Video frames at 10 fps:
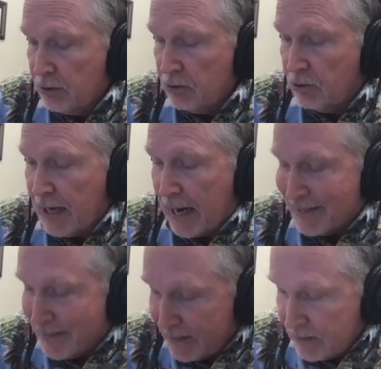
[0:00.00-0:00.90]
the
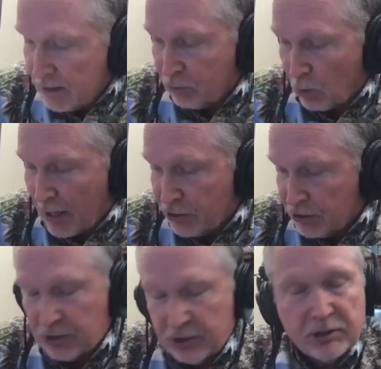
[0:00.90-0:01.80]
idea of
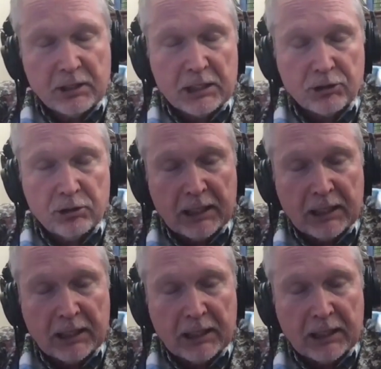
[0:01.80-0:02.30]
righteousness is,